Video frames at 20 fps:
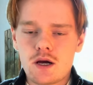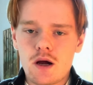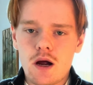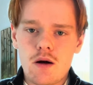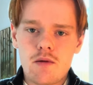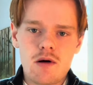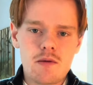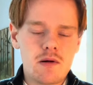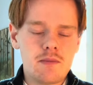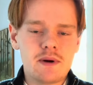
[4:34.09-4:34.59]

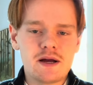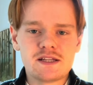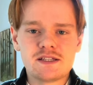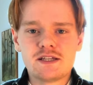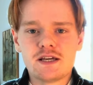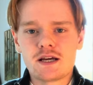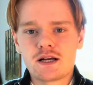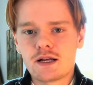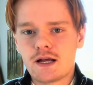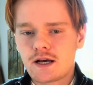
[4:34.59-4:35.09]
Rebel
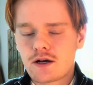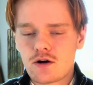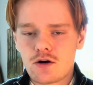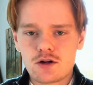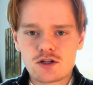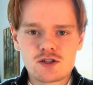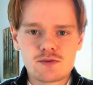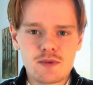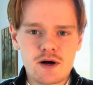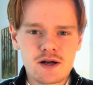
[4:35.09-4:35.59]
Betting like
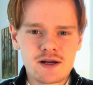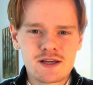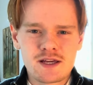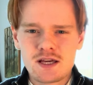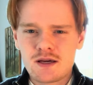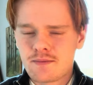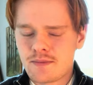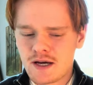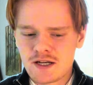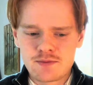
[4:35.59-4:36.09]

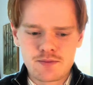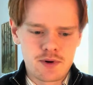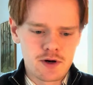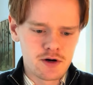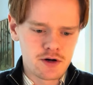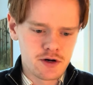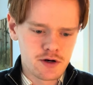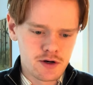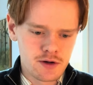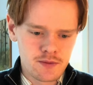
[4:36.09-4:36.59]
OddsMonkey,
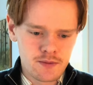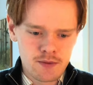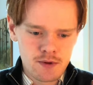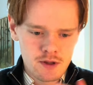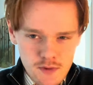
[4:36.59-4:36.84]
BetBurger,